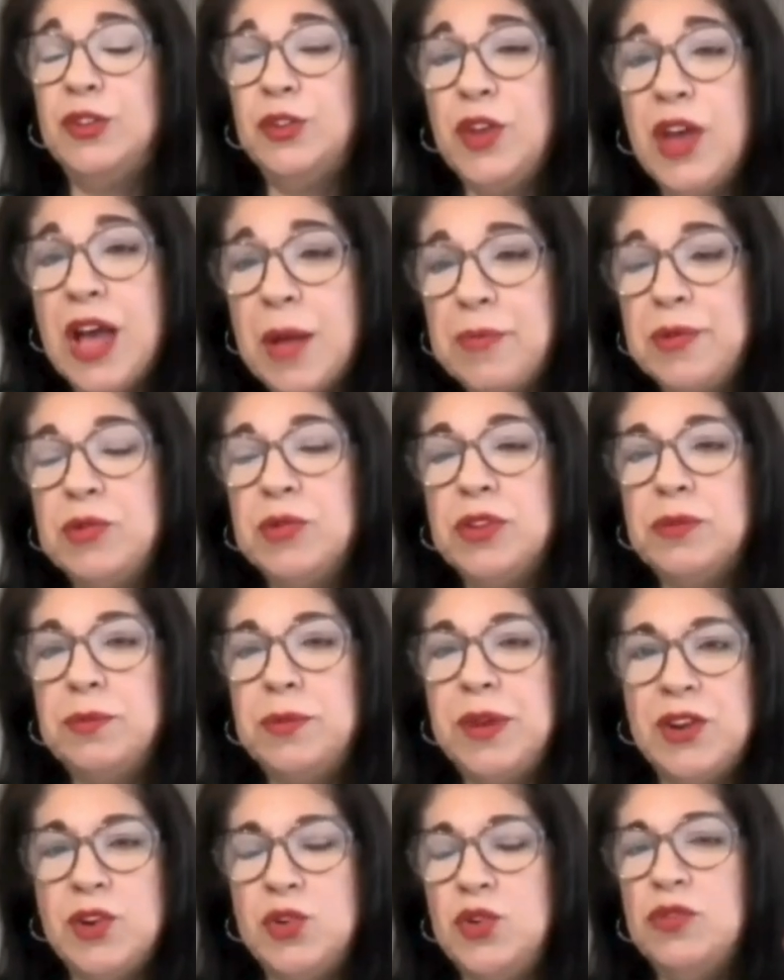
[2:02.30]
happened with me,
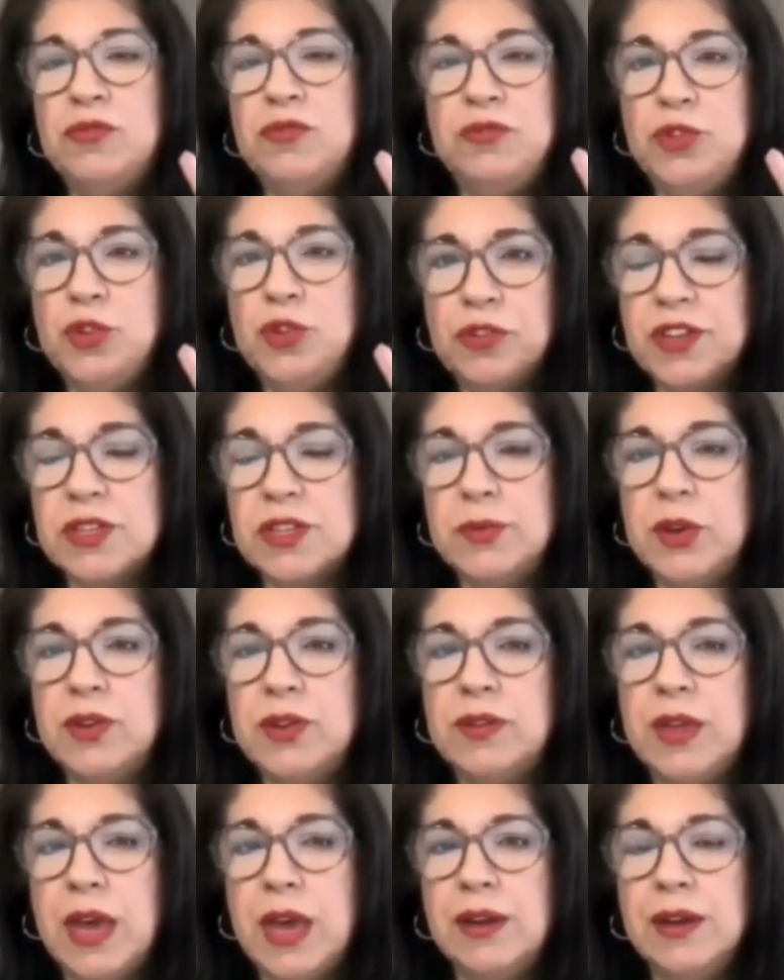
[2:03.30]
I don't know if you've
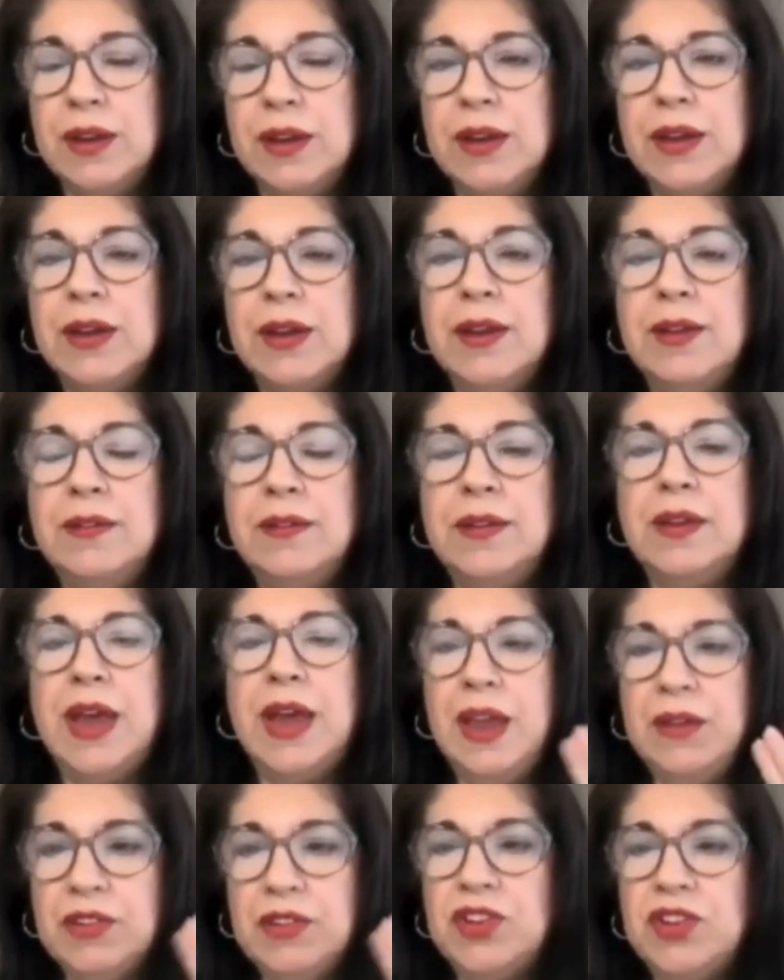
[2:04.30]
experienced that, is that I
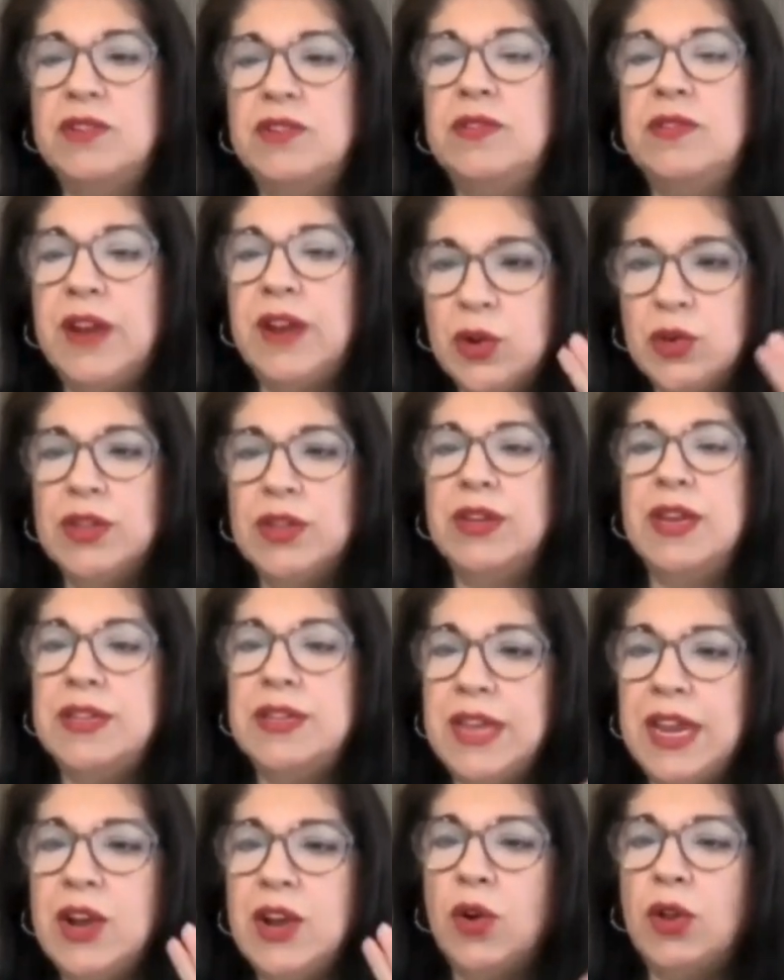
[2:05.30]
have a route that I
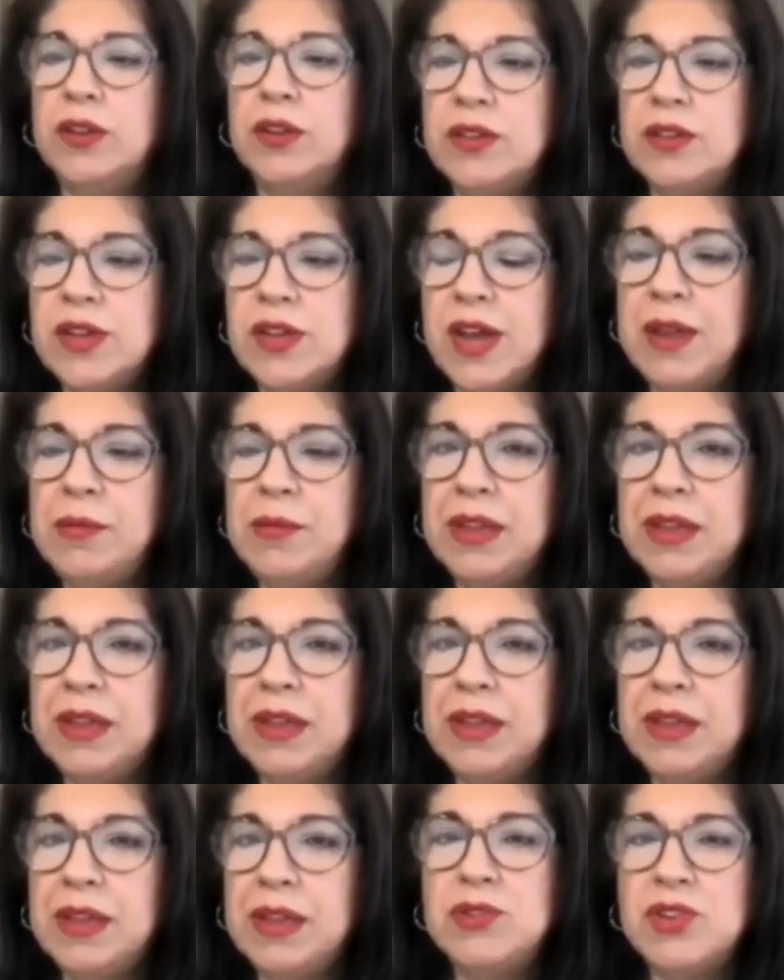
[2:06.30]
take all the time, and then
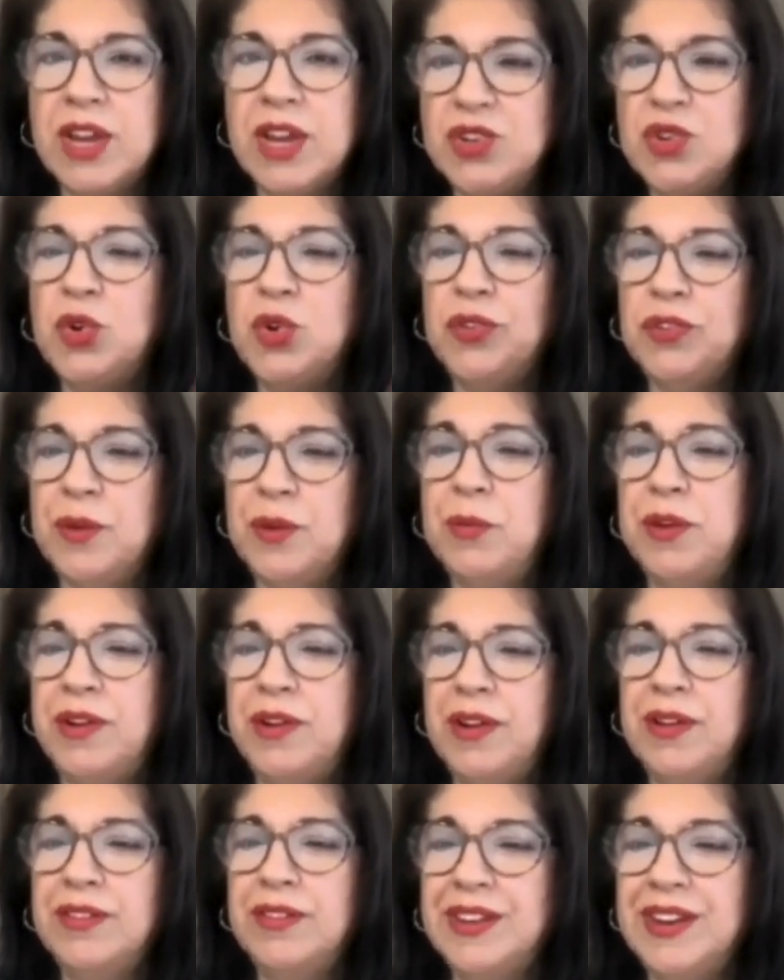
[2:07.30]
I'm trying to go somewhere
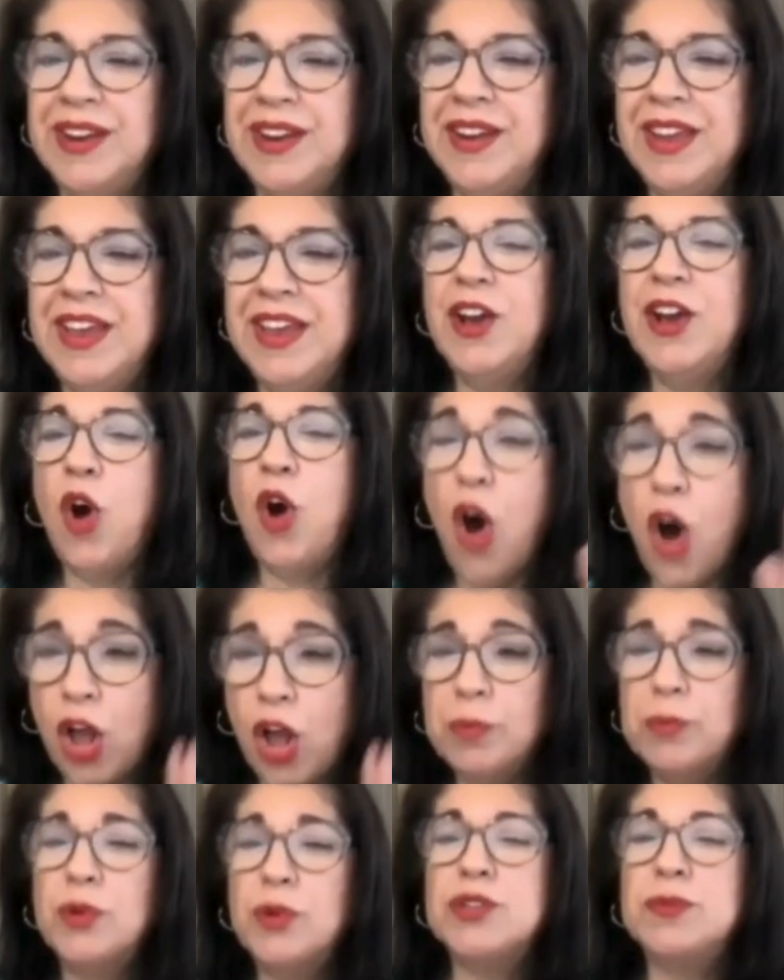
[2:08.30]
else, and I
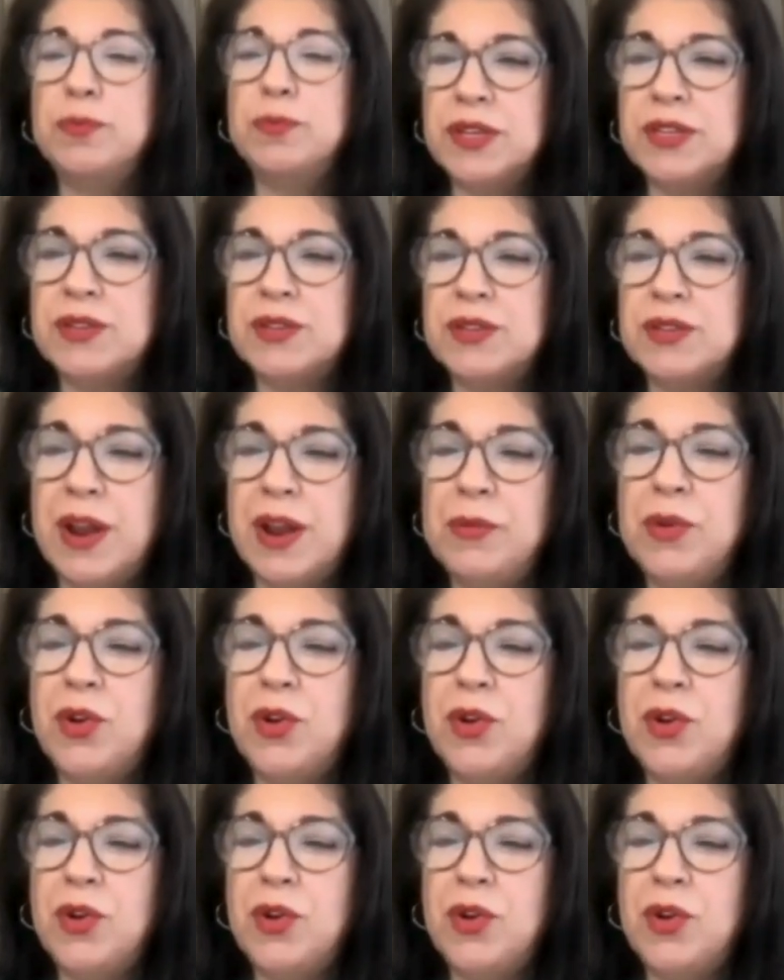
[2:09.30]
almost miss where I'm
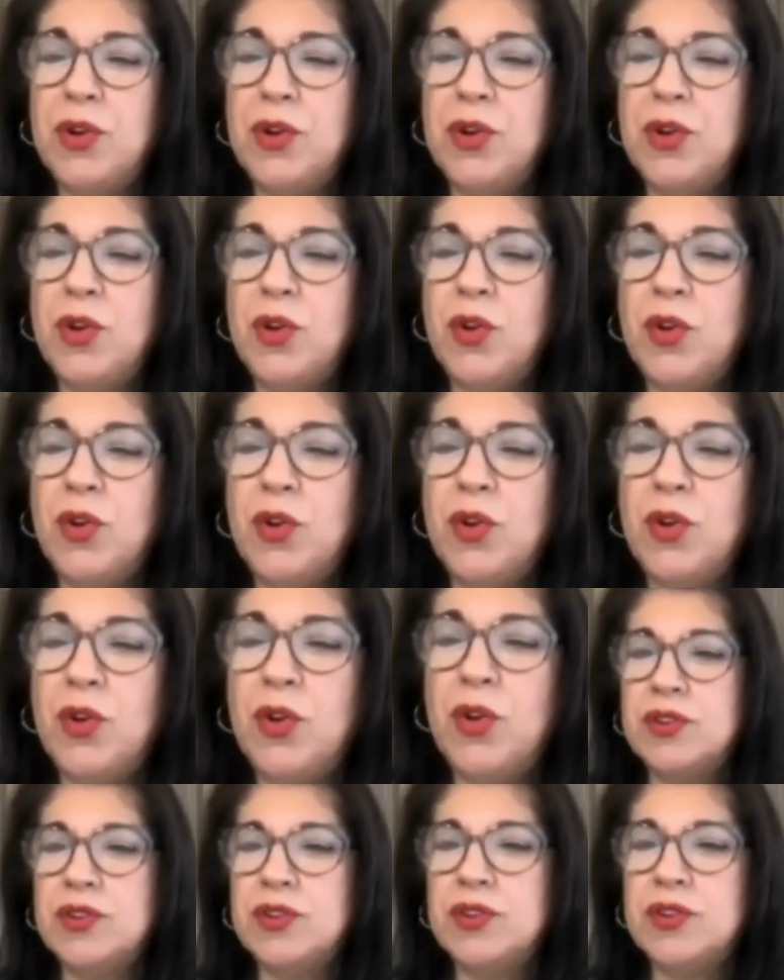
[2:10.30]
going
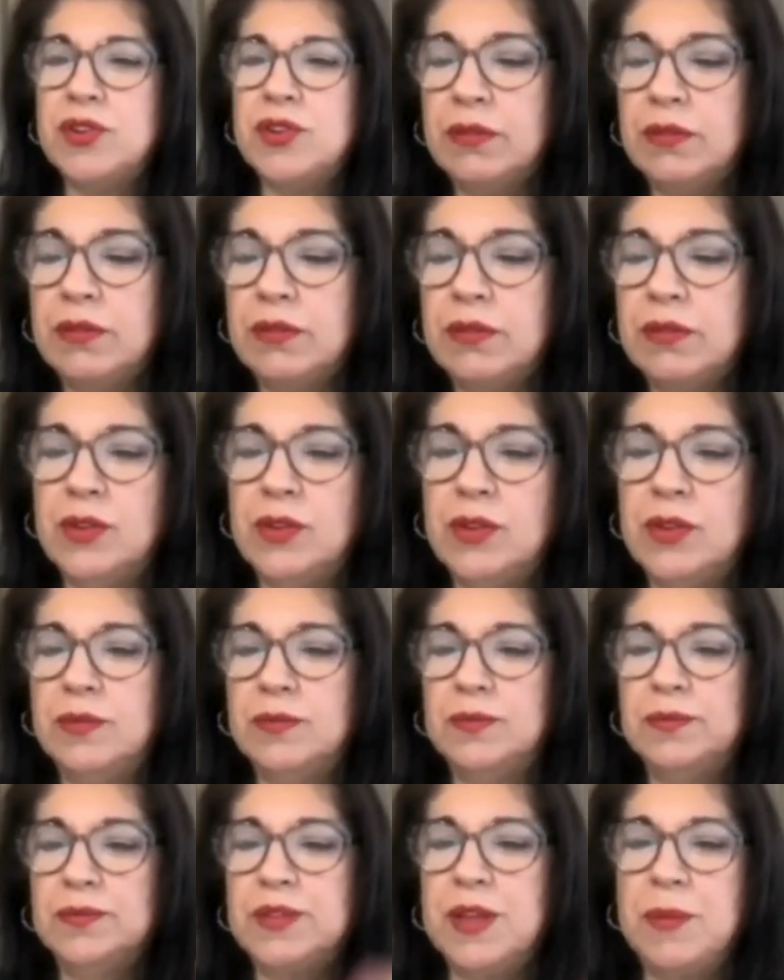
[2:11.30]
because I was so focused
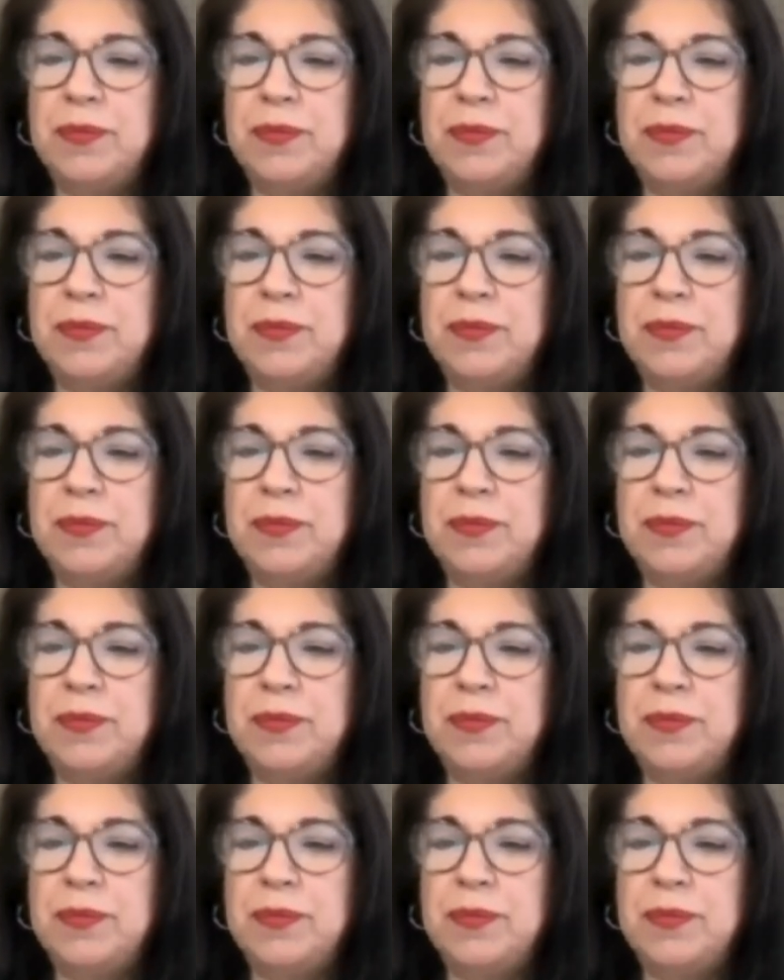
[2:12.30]
on,